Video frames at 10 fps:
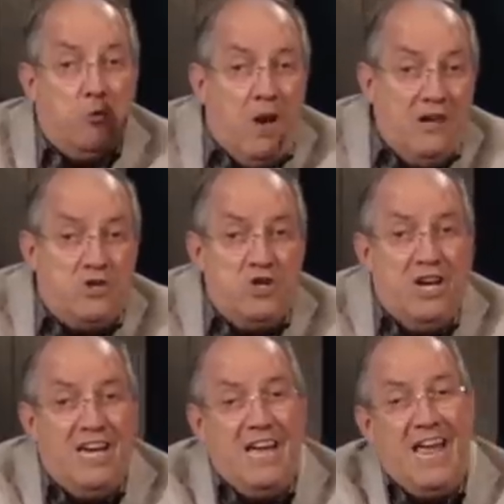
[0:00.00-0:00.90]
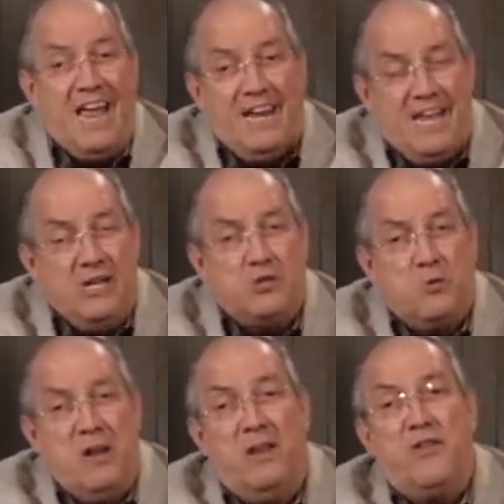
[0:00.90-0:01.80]
Russia and
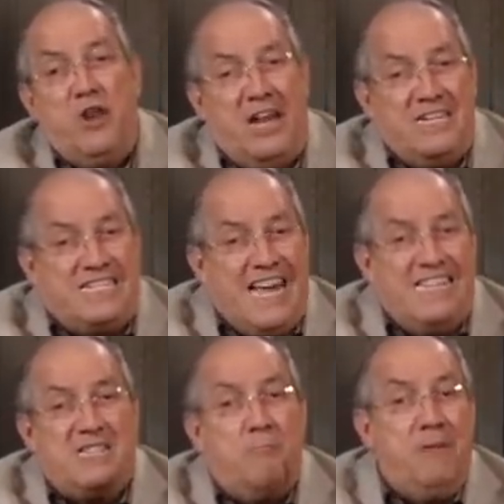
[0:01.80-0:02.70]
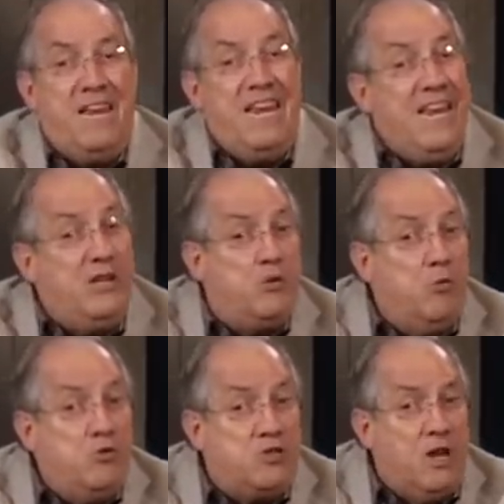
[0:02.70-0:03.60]
Israel and the United States meeting in
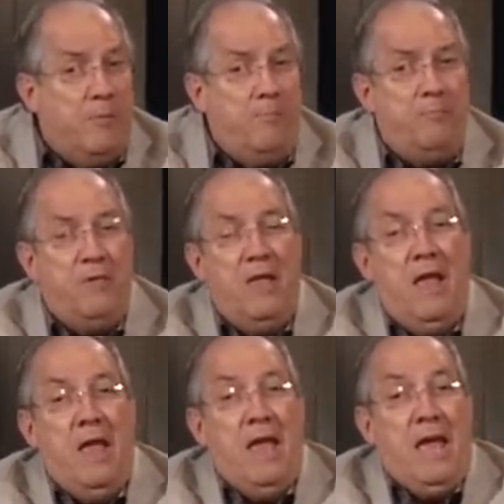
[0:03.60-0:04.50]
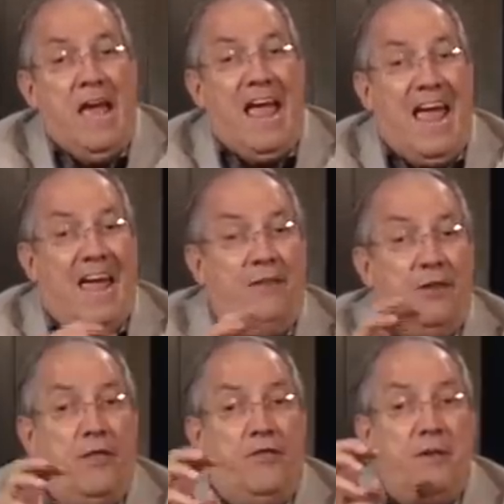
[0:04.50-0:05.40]
Jerusalem,
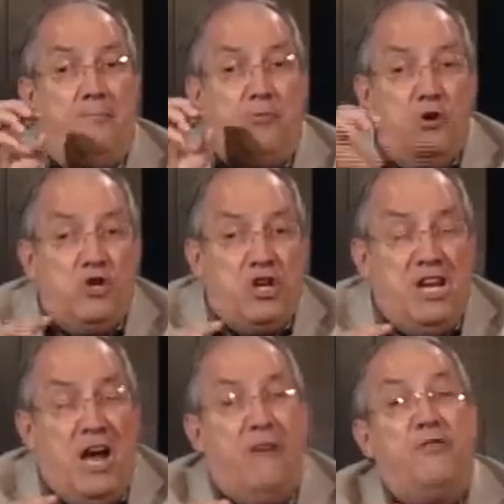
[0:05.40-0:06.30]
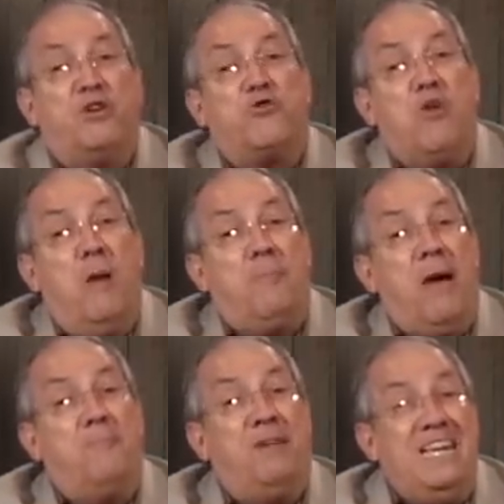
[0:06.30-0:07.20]
and the pushing of the
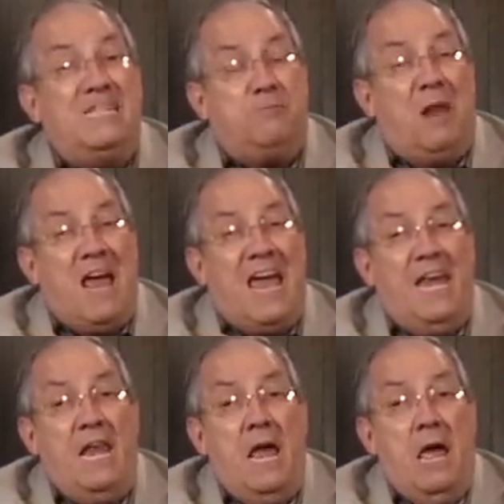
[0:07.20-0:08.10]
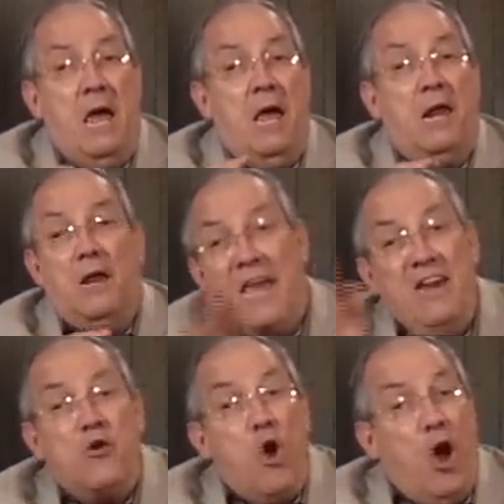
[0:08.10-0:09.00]
Trump peace plan
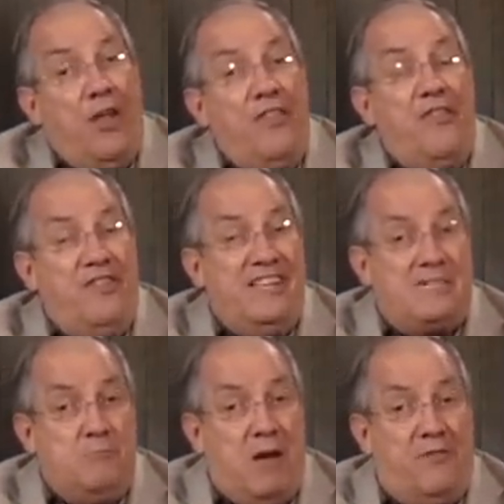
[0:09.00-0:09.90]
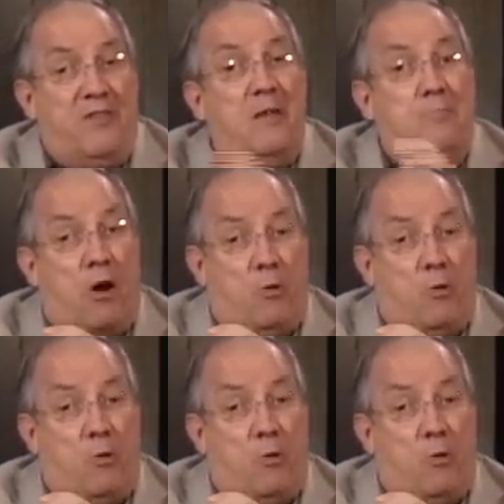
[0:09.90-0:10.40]
later on this month in